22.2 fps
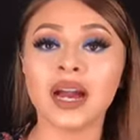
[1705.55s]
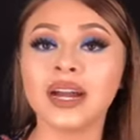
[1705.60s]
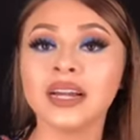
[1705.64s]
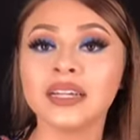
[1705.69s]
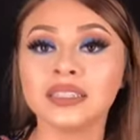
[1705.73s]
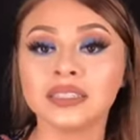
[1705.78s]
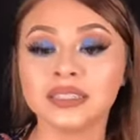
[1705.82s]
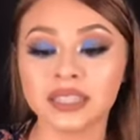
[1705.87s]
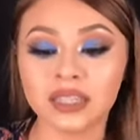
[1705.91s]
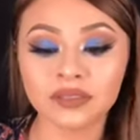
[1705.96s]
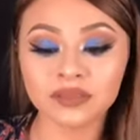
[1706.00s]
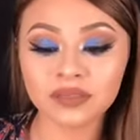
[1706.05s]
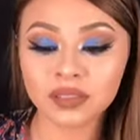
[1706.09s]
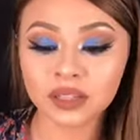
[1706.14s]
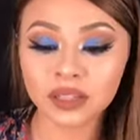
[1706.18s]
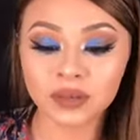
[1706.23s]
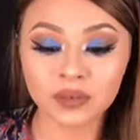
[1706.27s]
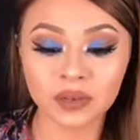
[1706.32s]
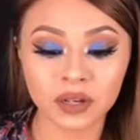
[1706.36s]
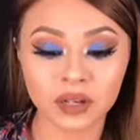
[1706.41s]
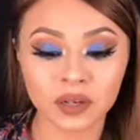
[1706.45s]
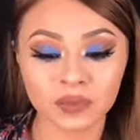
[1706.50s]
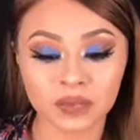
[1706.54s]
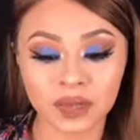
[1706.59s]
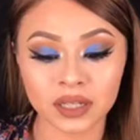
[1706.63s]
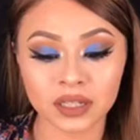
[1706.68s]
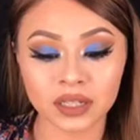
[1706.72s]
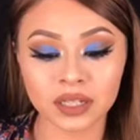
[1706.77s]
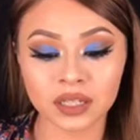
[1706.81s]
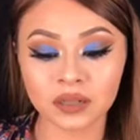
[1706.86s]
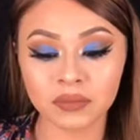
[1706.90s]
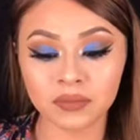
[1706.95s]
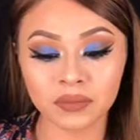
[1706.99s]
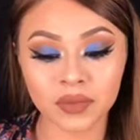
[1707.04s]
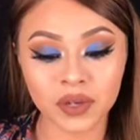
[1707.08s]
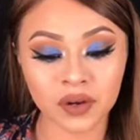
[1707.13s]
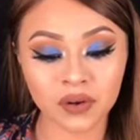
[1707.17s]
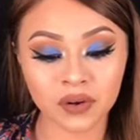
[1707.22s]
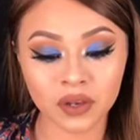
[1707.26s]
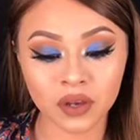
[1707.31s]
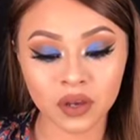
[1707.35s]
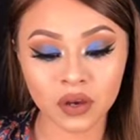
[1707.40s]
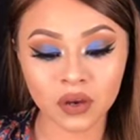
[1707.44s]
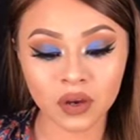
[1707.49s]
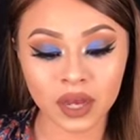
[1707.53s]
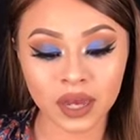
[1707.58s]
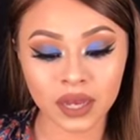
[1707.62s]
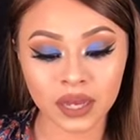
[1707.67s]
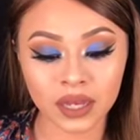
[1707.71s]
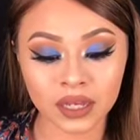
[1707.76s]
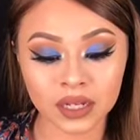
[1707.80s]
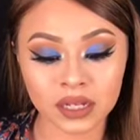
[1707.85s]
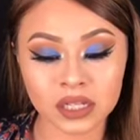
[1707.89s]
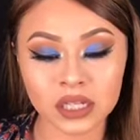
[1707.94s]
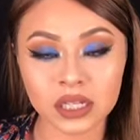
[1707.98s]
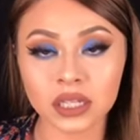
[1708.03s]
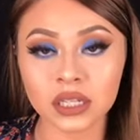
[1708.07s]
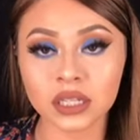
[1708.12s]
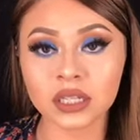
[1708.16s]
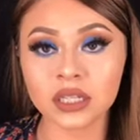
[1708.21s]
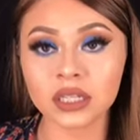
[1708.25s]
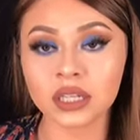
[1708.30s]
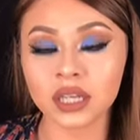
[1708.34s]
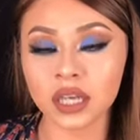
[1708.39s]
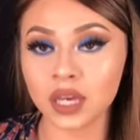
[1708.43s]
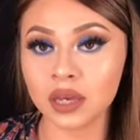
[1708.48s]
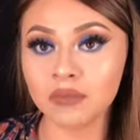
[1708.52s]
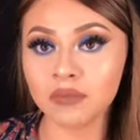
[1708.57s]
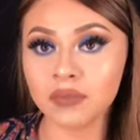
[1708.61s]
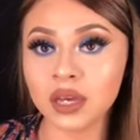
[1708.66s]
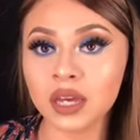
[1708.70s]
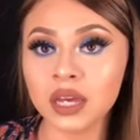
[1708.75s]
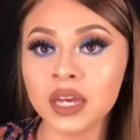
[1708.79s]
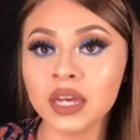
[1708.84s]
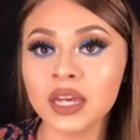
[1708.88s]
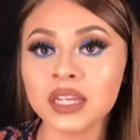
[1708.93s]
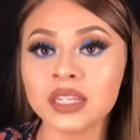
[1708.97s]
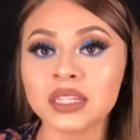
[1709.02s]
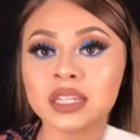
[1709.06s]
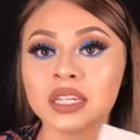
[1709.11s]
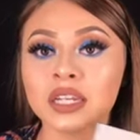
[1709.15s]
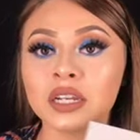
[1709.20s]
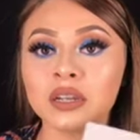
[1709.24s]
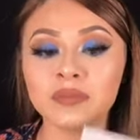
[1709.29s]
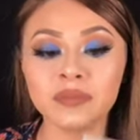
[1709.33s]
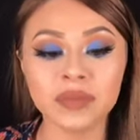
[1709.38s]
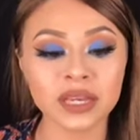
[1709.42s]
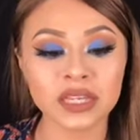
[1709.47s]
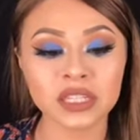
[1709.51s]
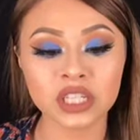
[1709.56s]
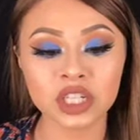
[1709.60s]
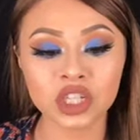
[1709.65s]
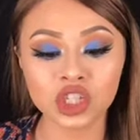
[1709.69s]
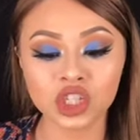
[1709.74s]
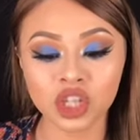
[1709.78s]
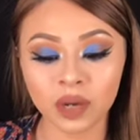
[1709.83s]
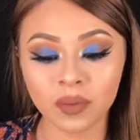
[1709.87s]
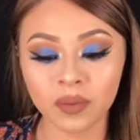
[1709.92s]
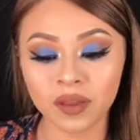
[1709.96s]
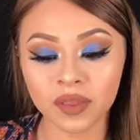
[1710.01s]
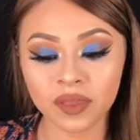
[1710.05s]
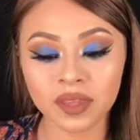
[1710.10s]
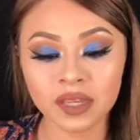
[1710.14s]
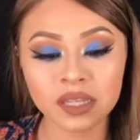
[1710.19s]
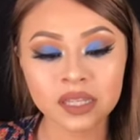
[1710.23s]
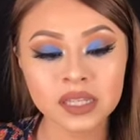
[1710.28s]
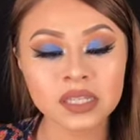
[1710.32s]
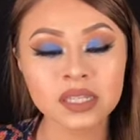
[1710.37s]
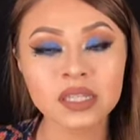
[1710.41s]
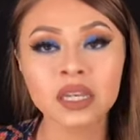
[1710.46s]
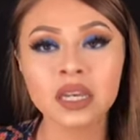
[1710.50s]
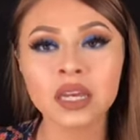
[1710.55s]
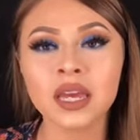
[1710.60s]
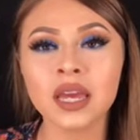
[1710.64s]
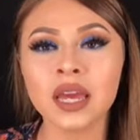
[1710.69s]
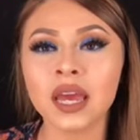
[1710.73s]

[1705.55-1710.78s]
I definitely recommend it. Mario and Kim did an amazing job on this.